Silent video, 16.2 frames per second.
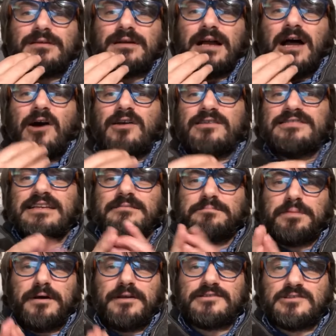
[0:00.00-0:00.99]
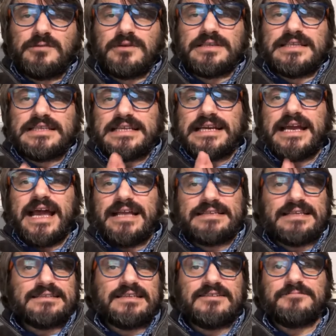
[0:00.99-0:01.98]
how is it possible that the guy
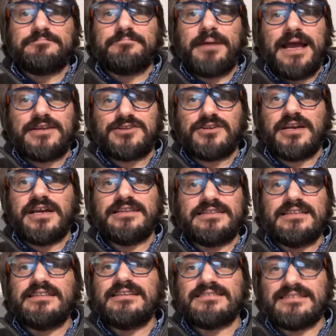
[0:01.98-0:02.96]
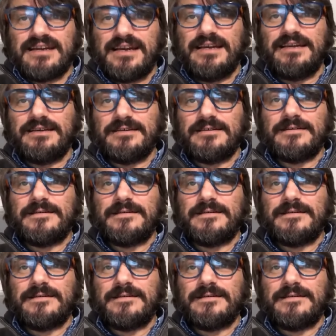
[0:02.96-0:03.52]
that is passionate in design